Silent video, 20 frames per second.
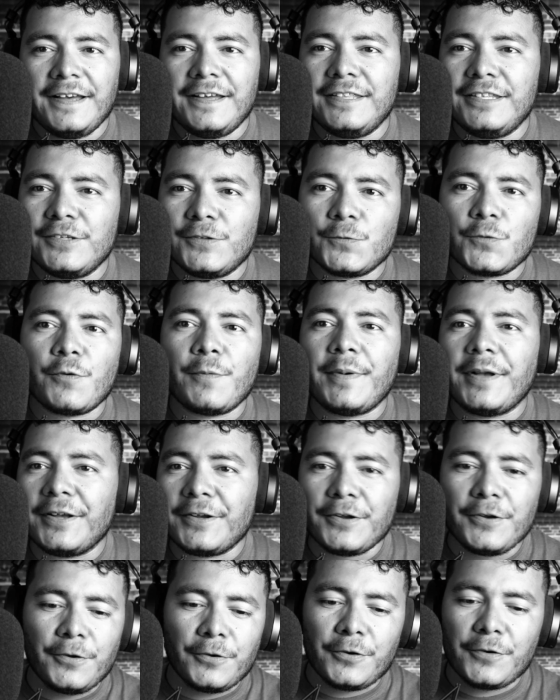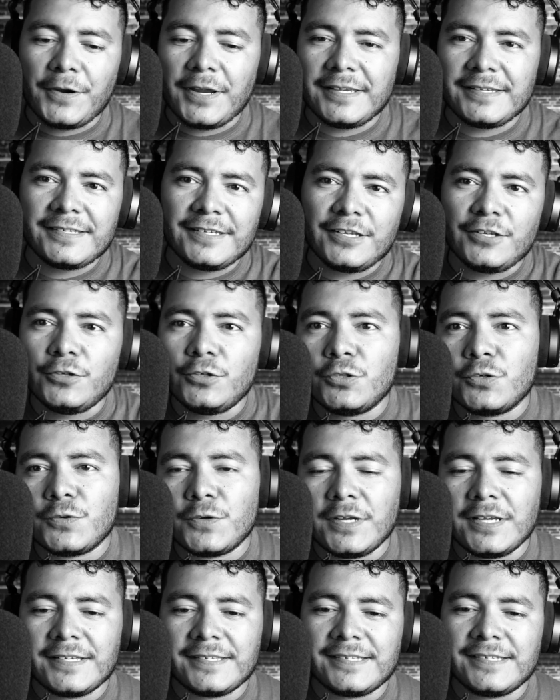this robot go crazy and do
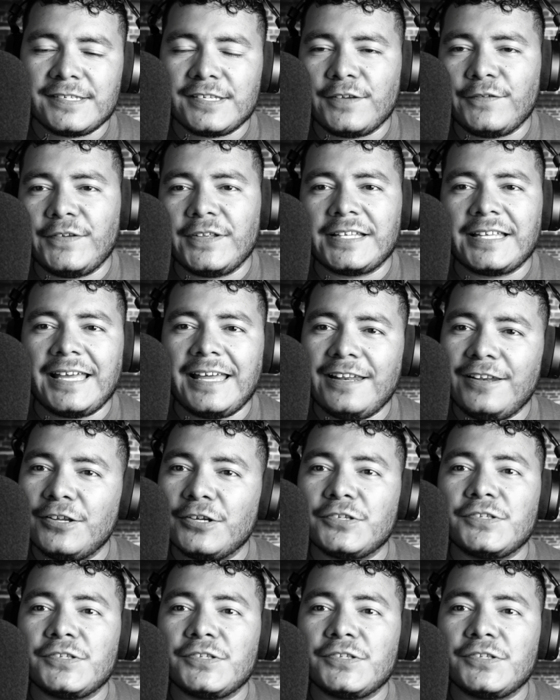tricks and stuff like that.